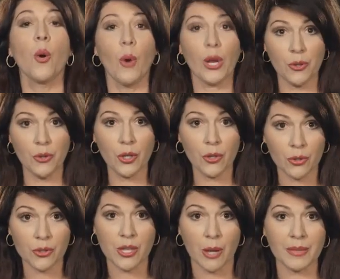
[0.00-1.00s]
when you
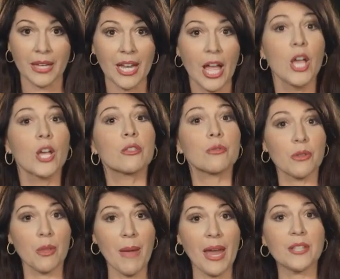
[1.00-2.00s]
Google something through
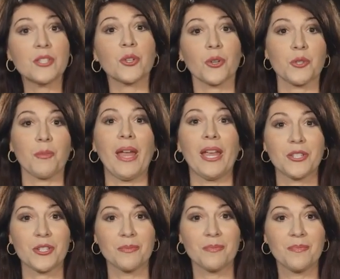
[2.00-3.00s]
the main search
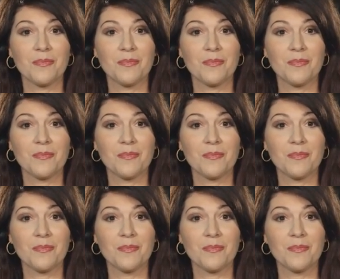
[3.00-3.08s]
page.